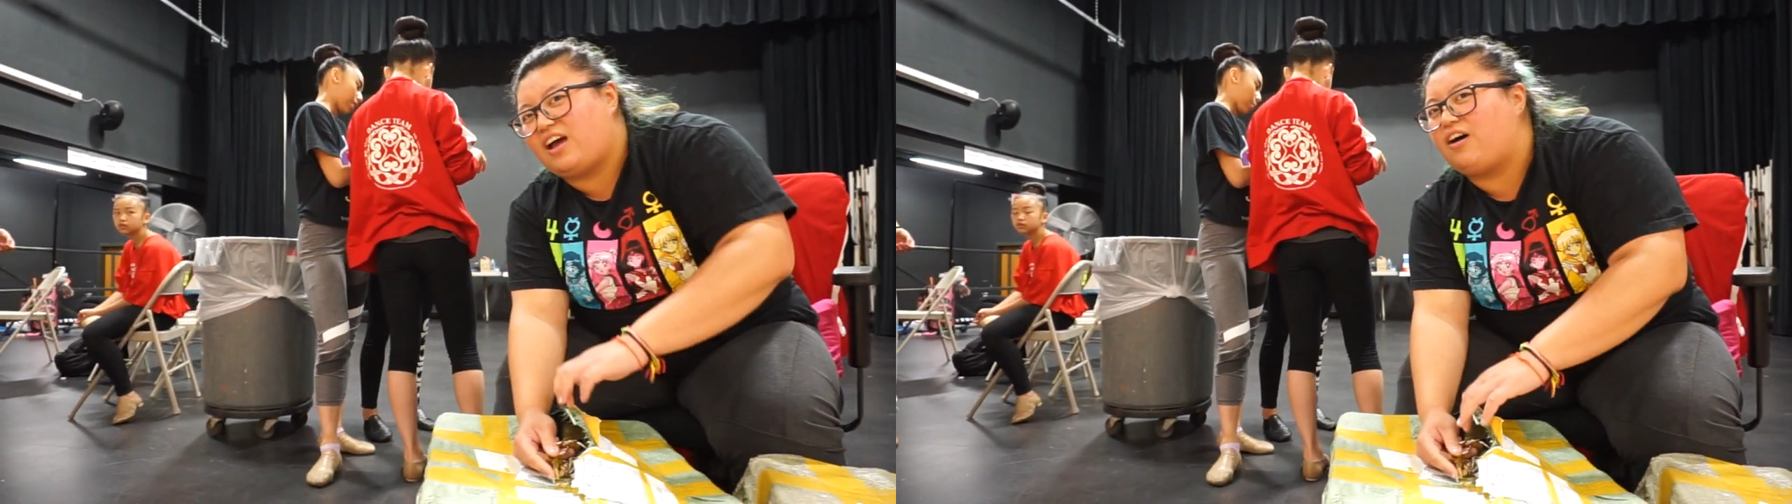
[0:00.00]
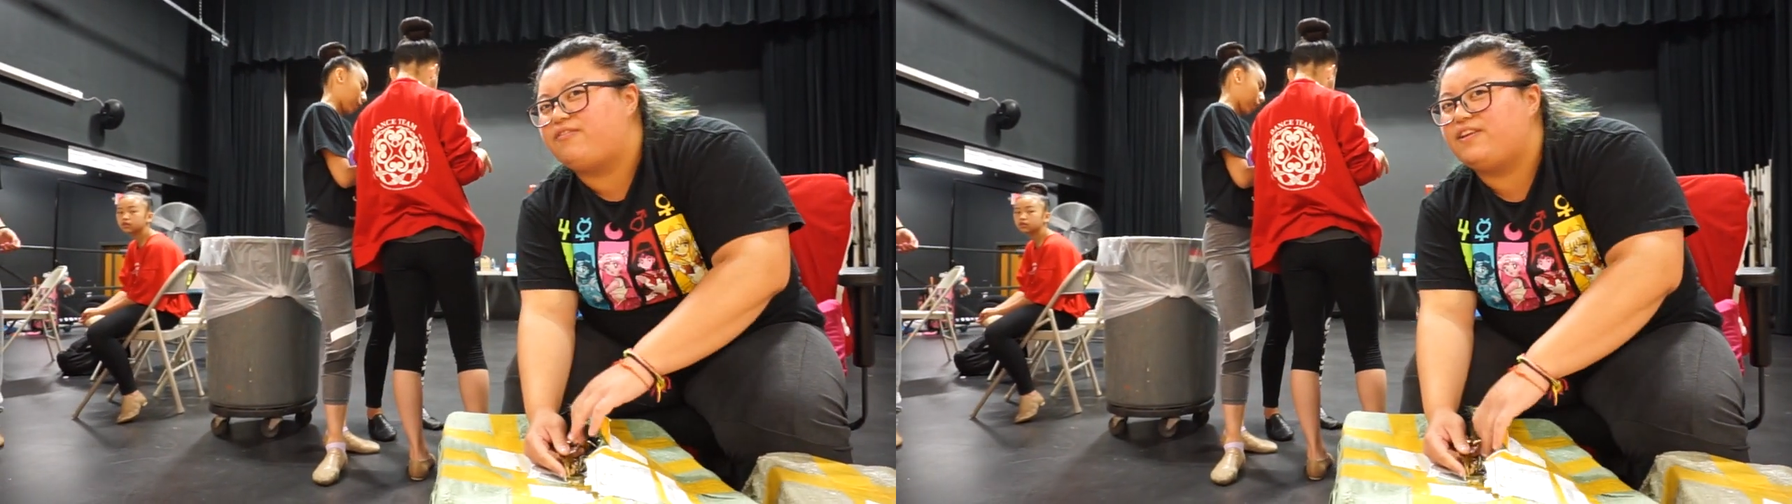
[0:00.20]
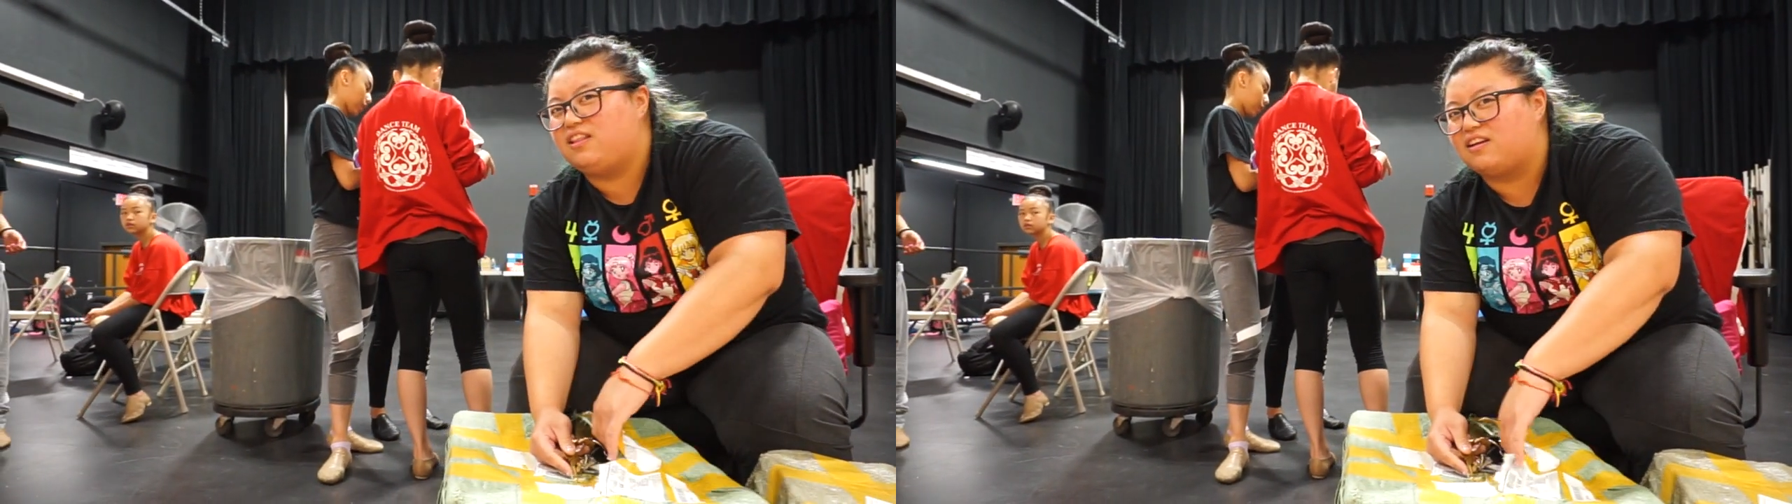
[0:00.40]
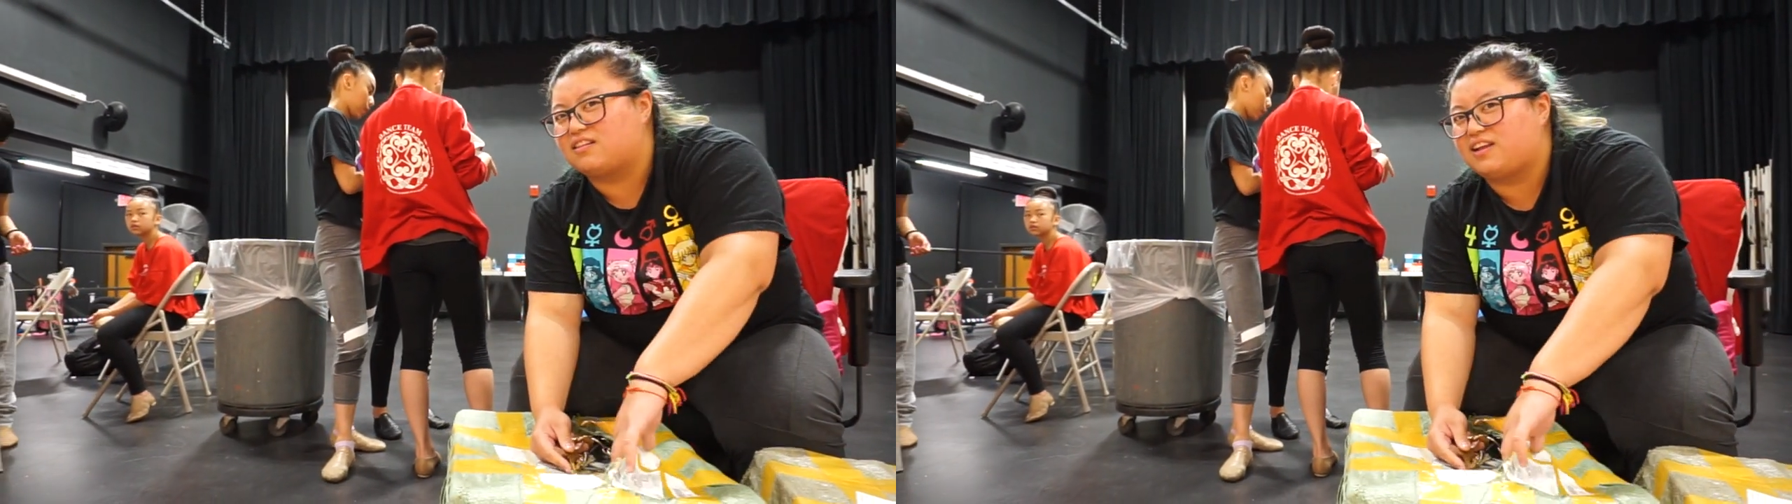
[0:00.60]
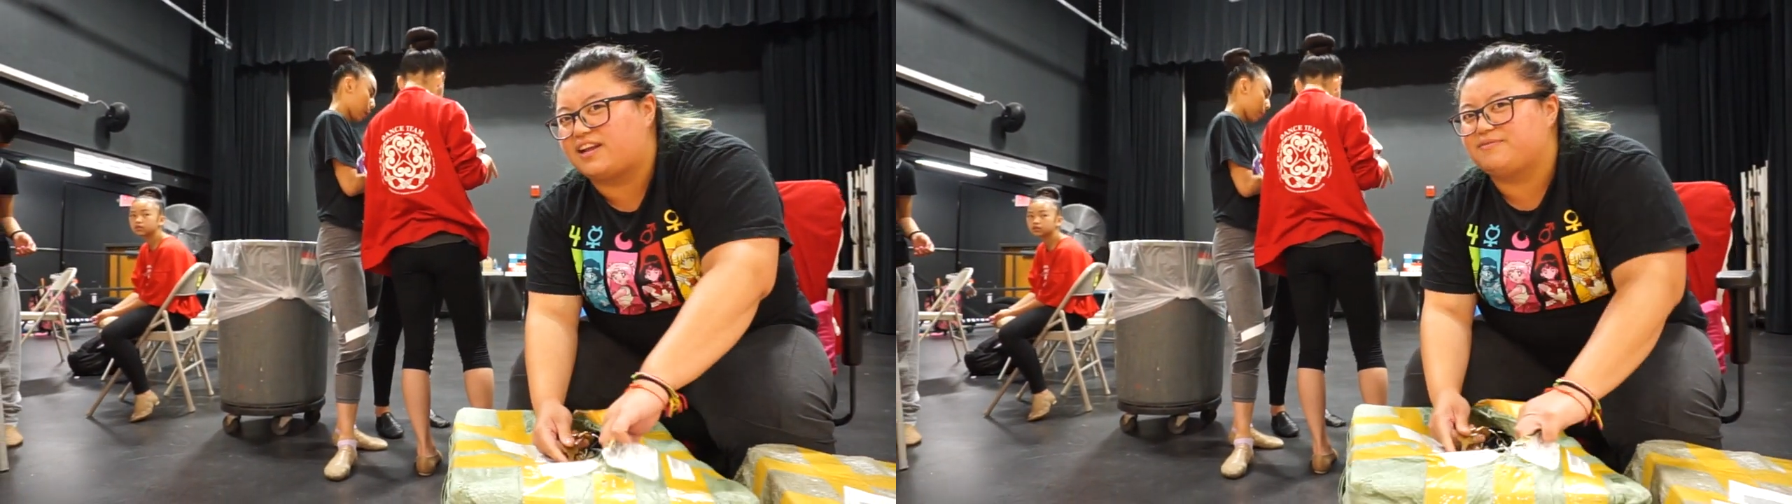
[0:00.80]
outfit
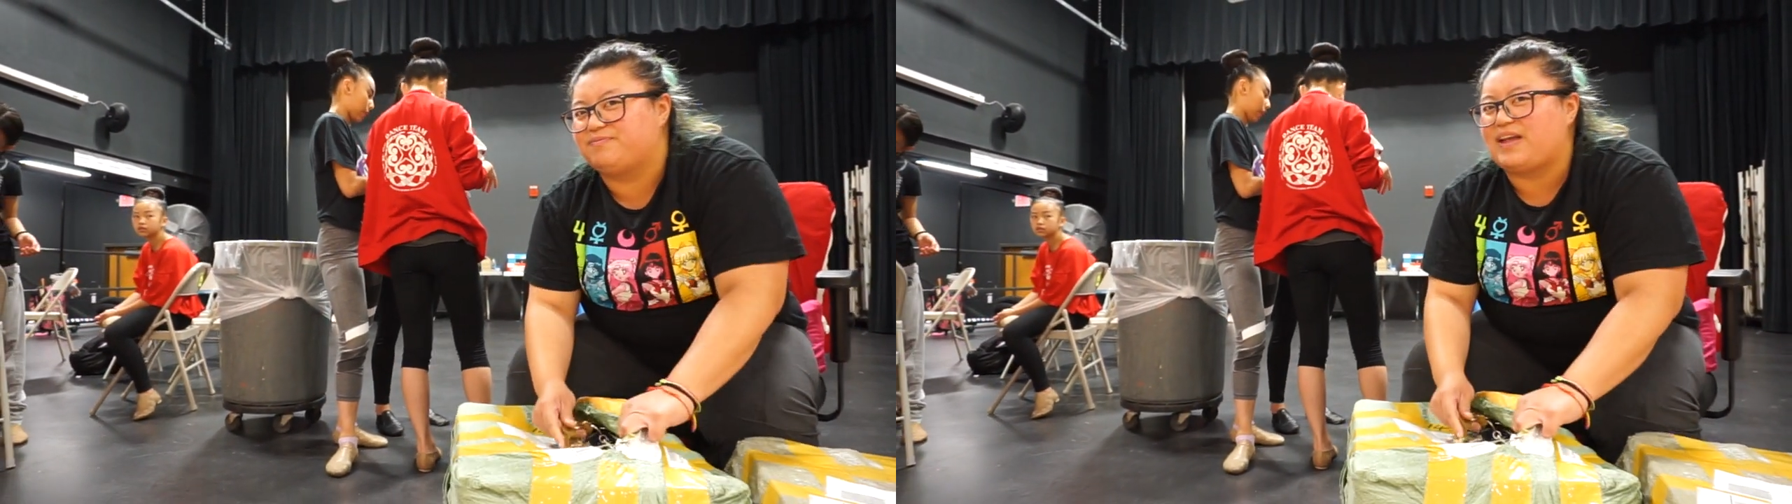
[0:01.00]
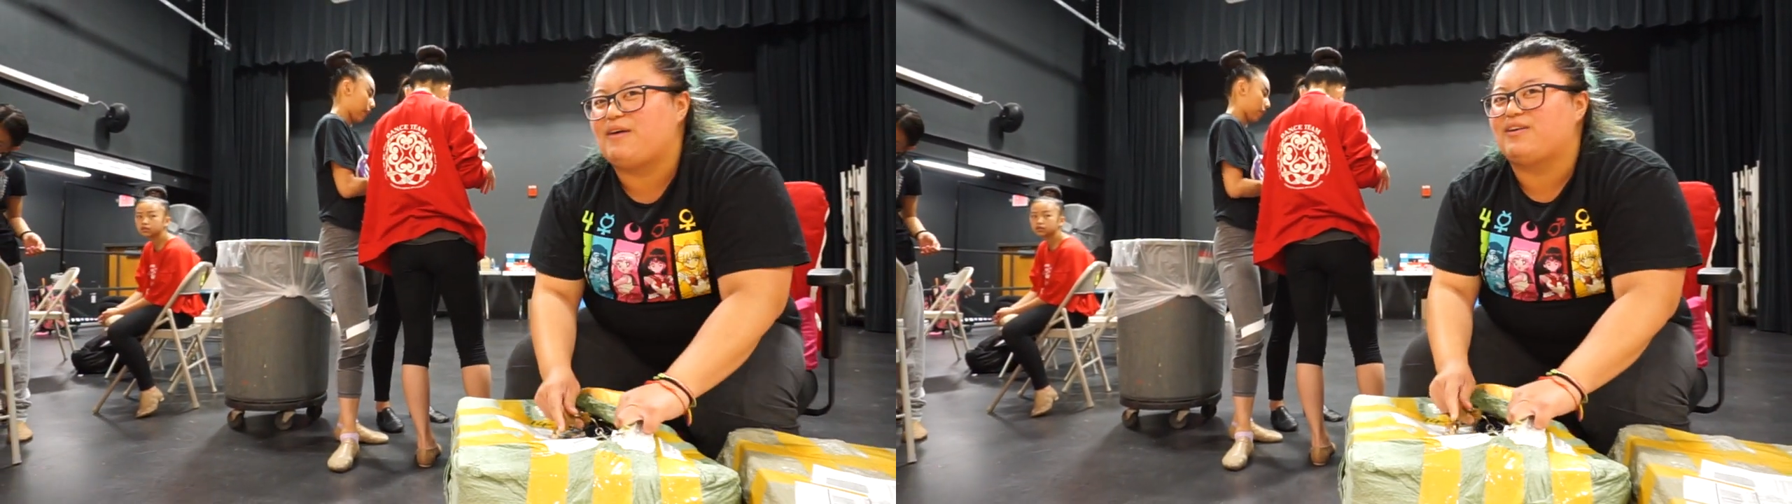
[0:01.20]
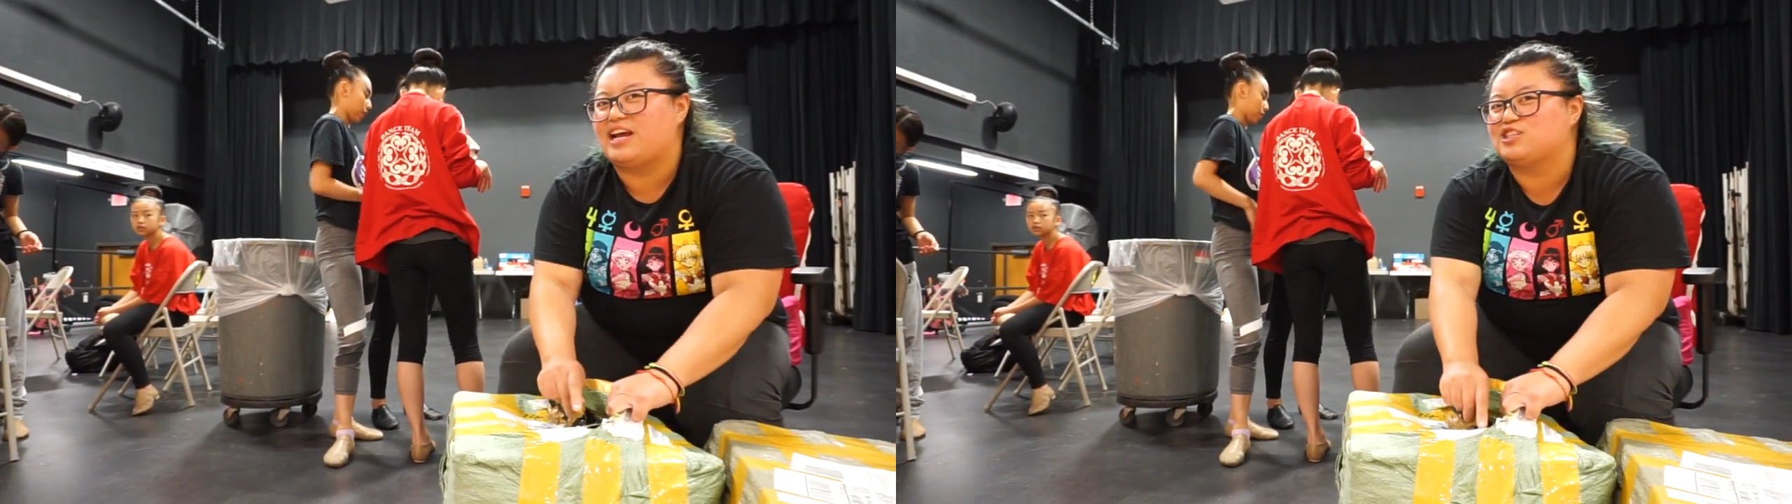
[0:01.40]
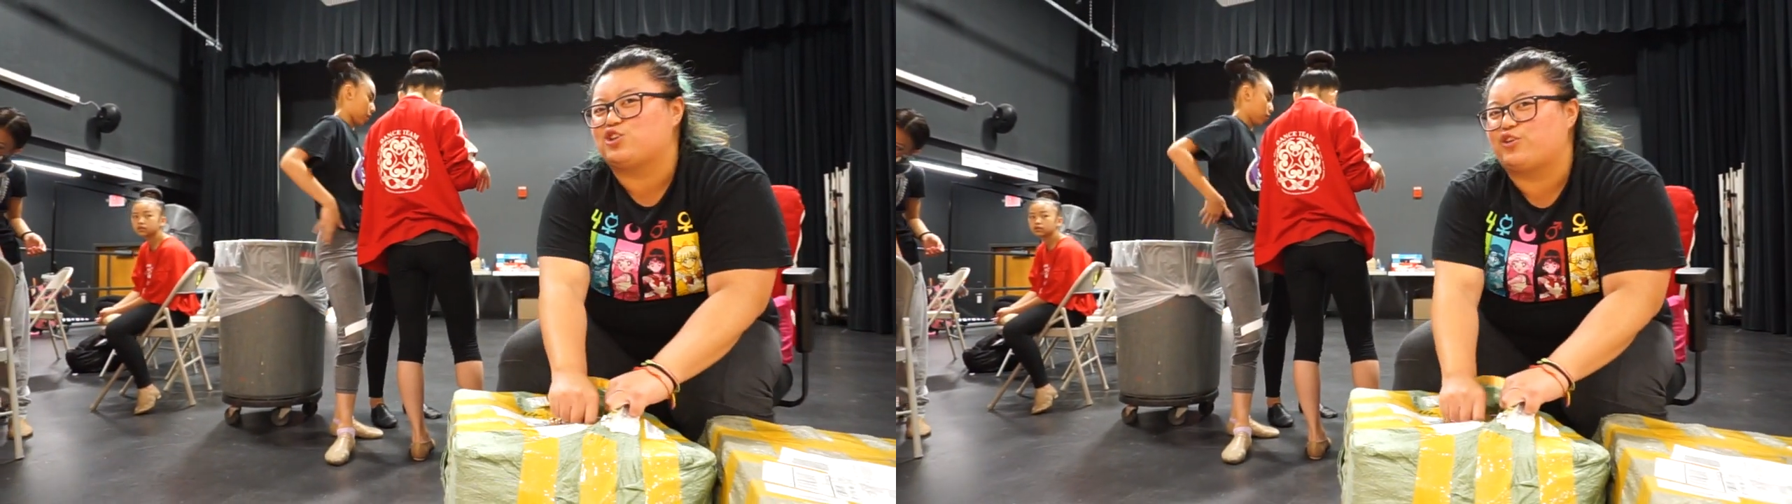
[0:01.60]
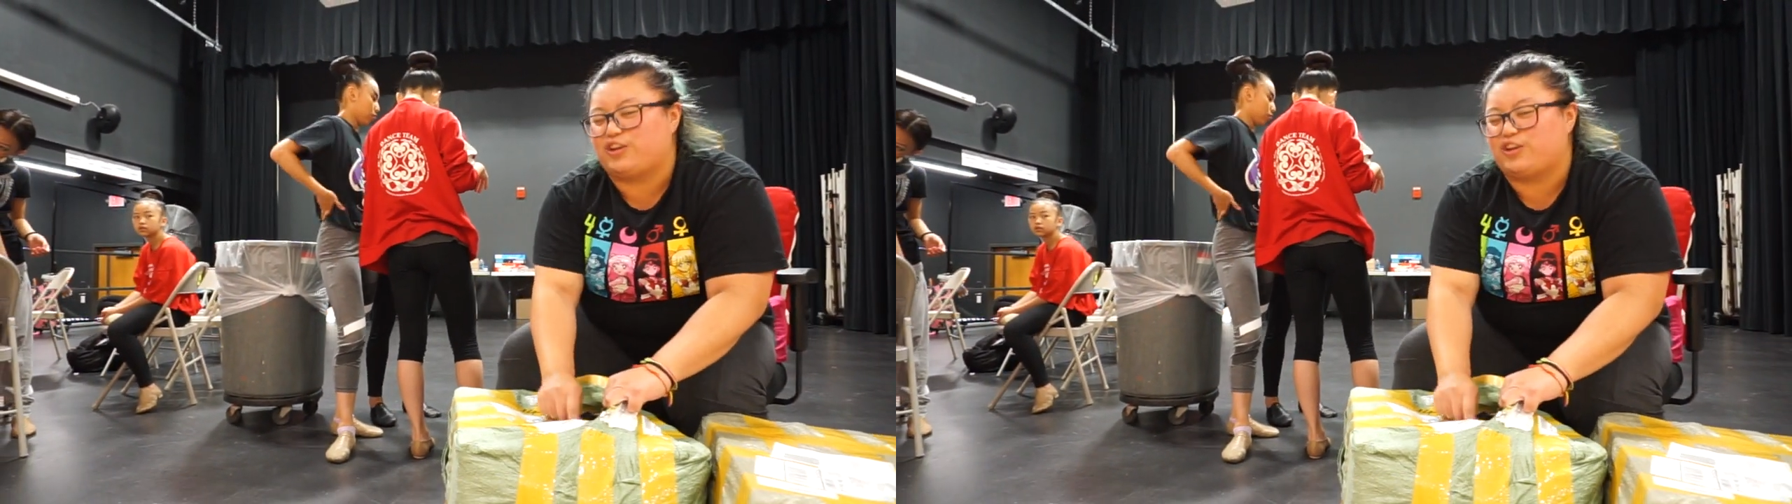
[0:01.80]
looks like. I will not show